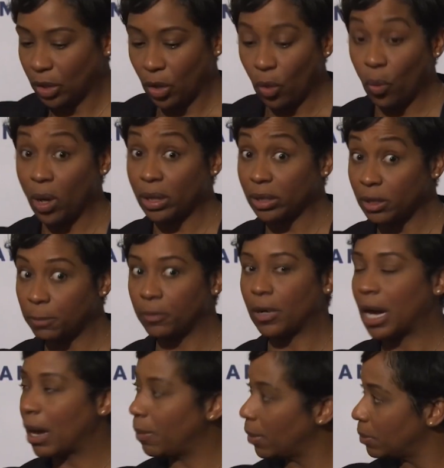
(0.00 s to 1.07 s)
What are the
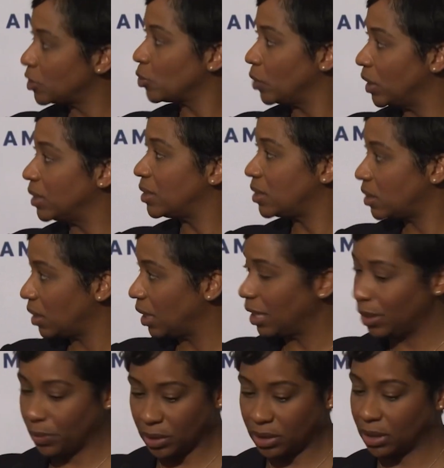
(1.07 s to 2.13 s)
problems we
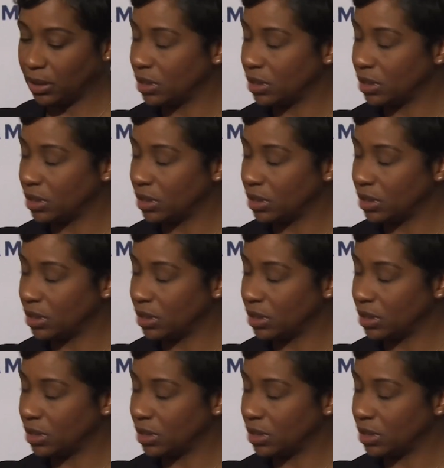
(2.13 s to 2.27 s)
see within